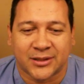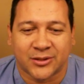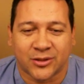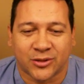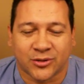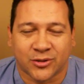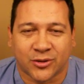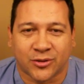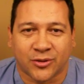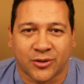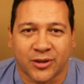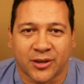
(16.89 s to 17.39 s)

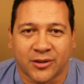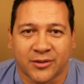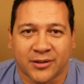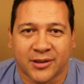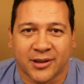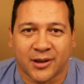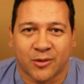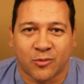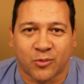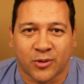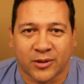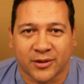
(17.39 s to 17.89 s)
Dr. Rodrigo
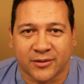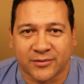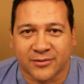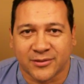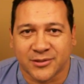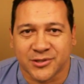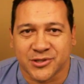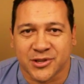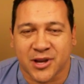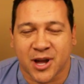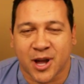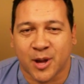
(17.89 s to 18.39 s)
did a
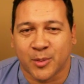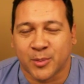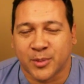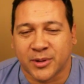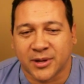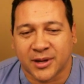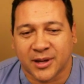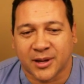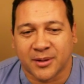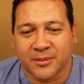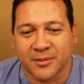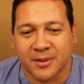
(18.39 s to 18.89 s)
wonderful job,
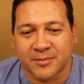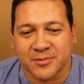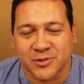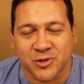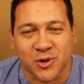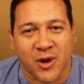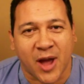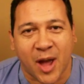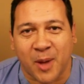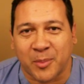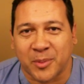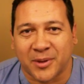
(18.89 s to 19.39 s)
and I'm
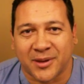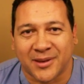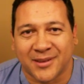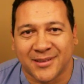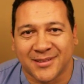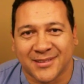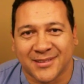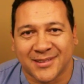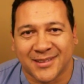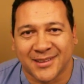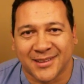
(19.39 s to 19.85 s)
so happy.